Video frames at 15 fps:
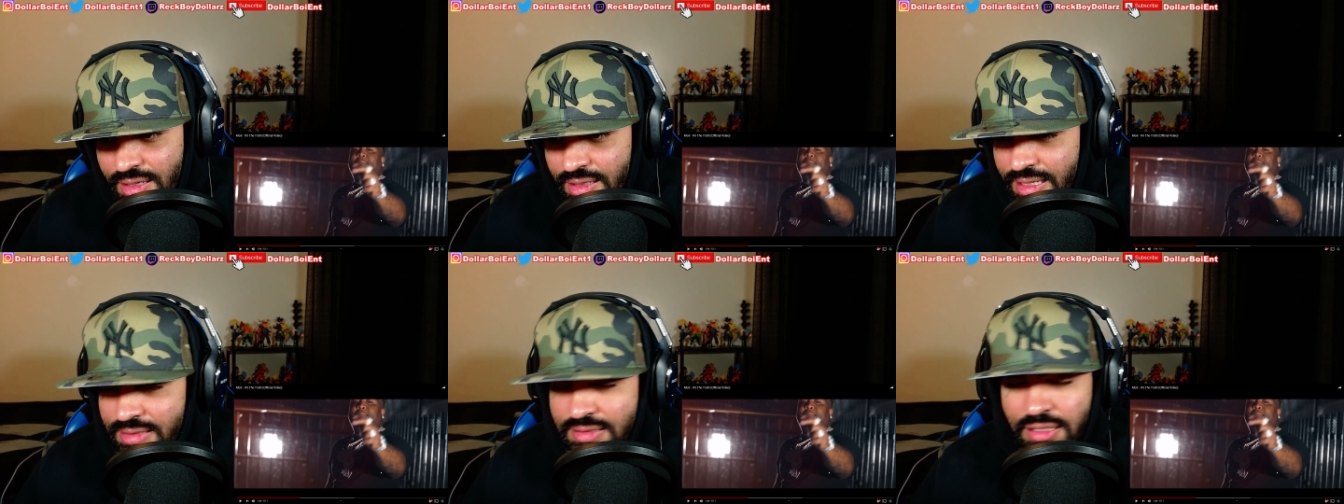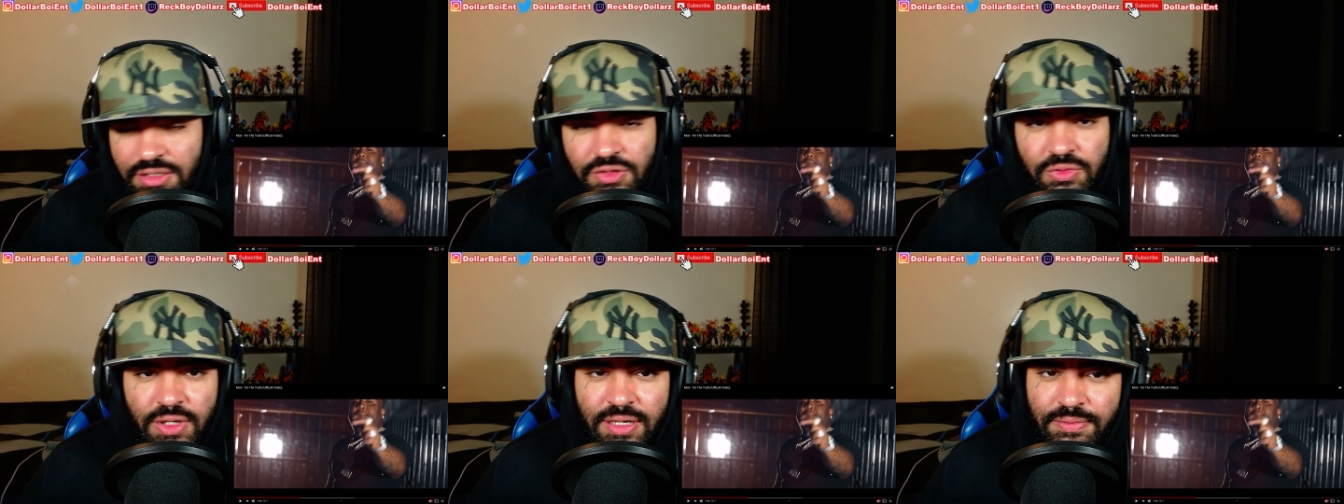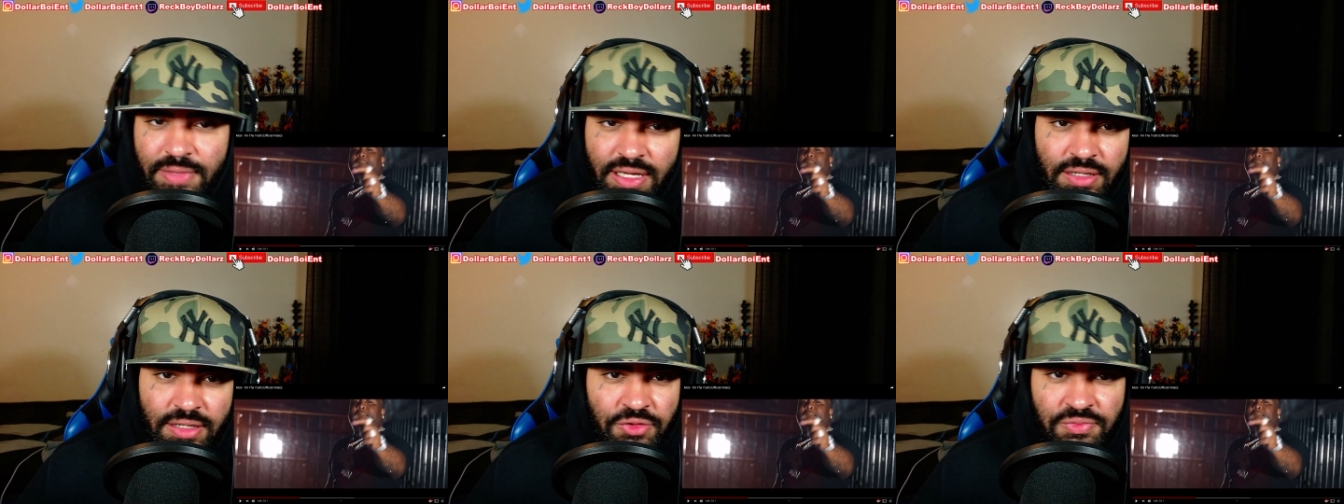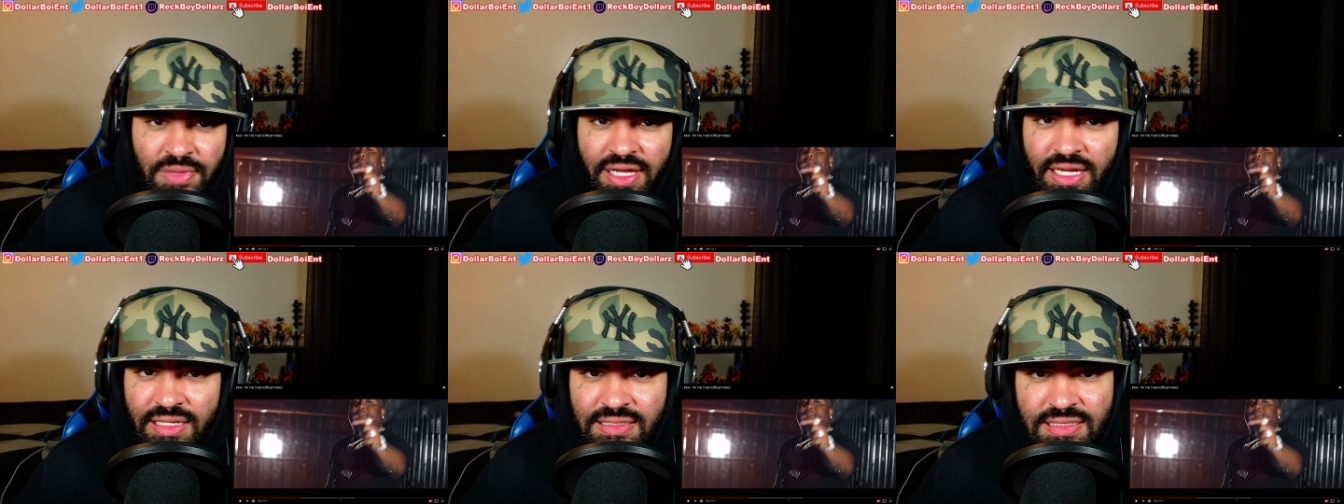I tell you what, man, no
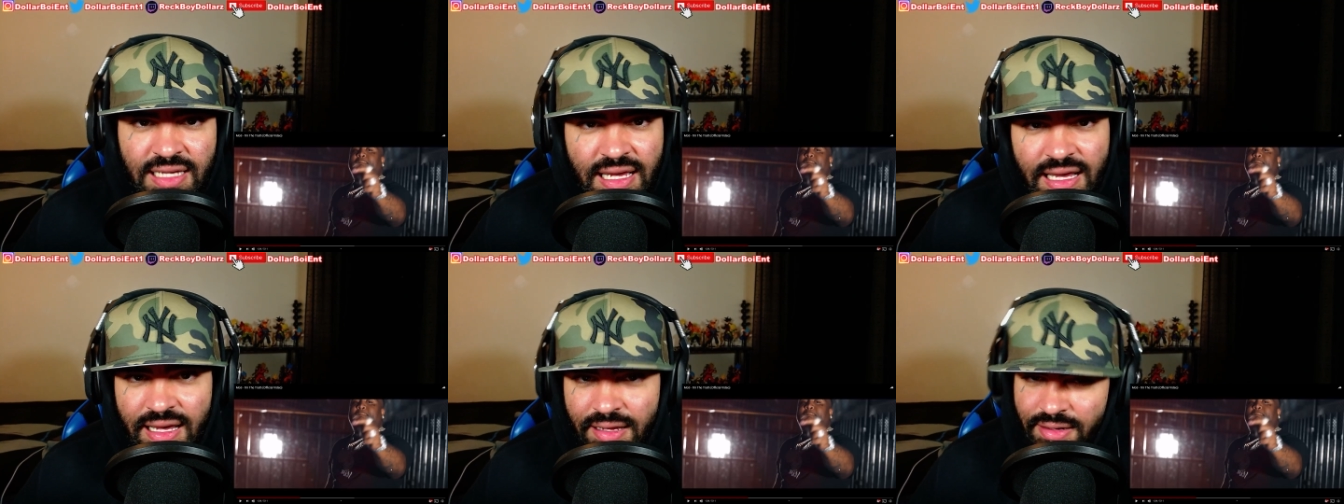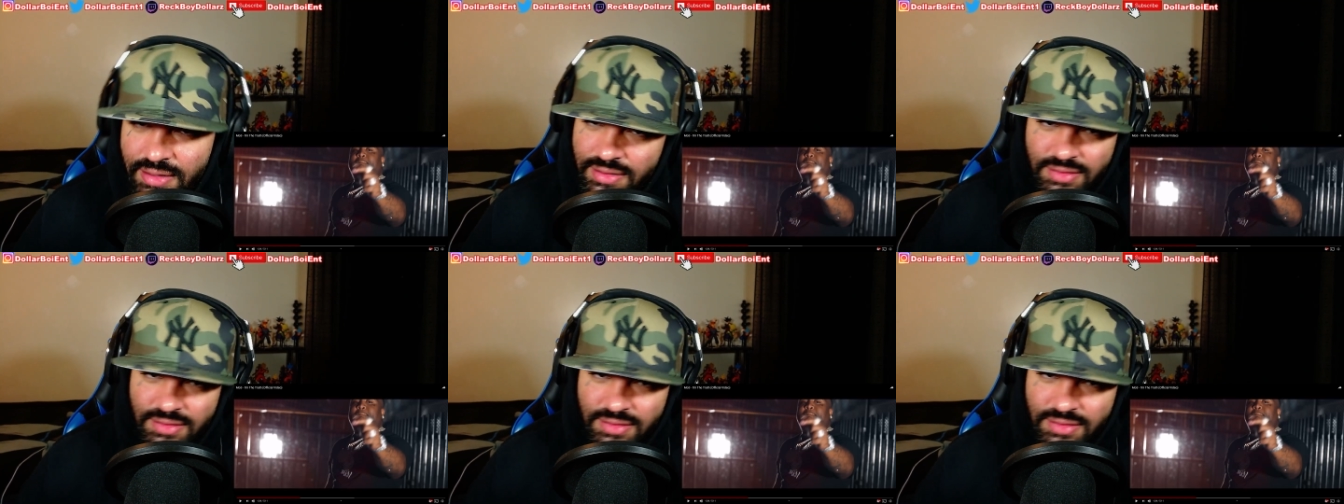man is God.